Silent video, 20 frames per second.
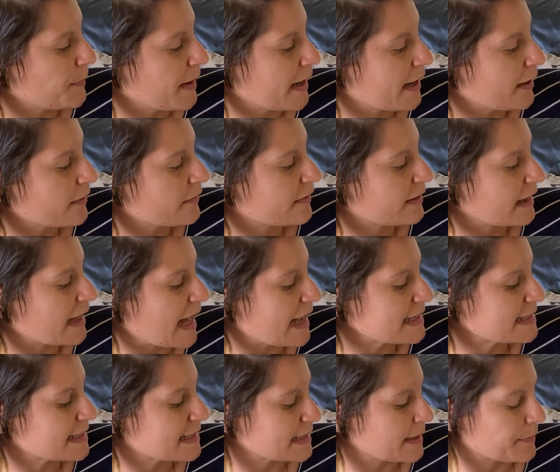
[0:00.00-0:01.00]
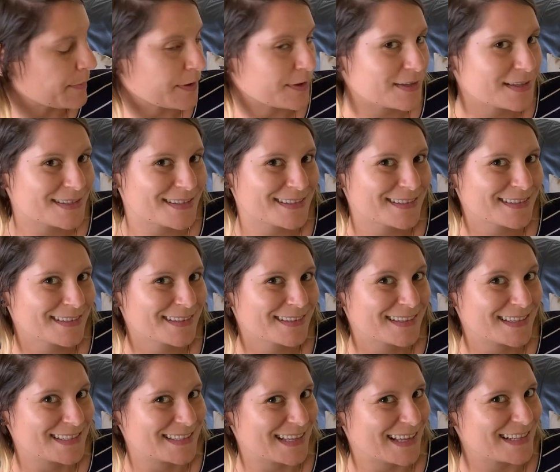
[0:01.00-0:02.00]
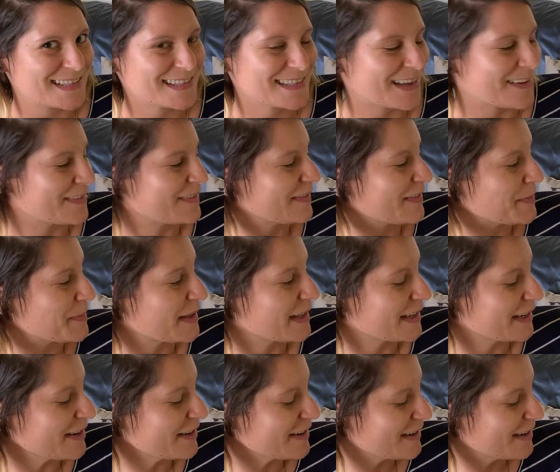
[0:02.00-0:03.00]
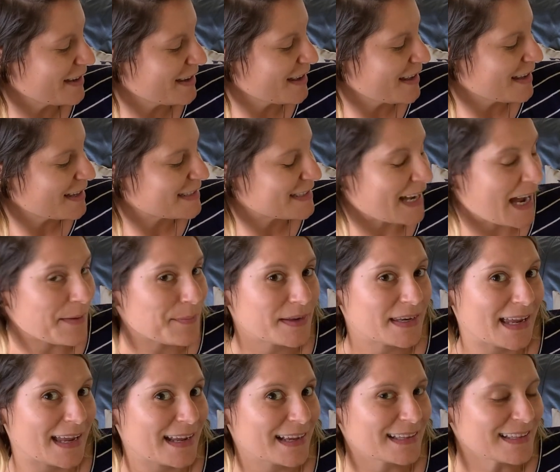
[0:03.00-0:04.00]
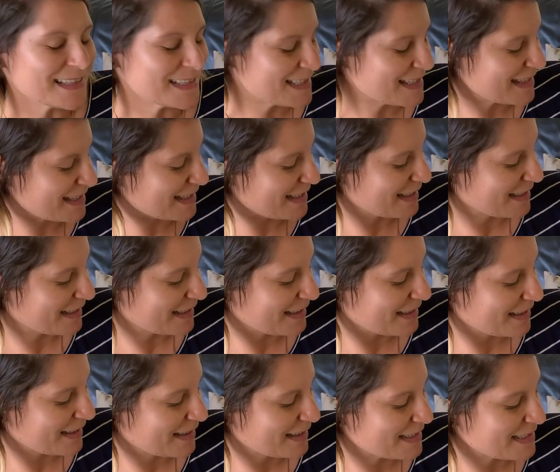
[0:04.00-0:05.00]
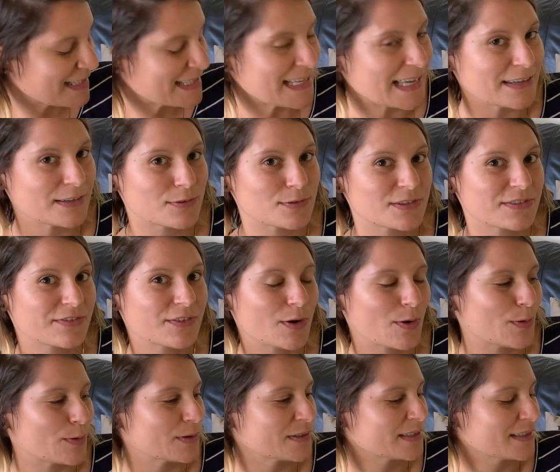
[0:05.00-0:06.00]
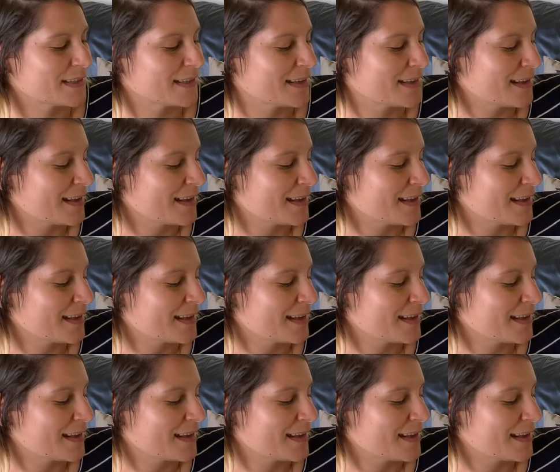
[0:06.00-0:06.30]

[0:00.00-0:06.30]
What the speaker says: a pair of glass slippers. Does that sound familiar? Diamond anklets, sandals of gold.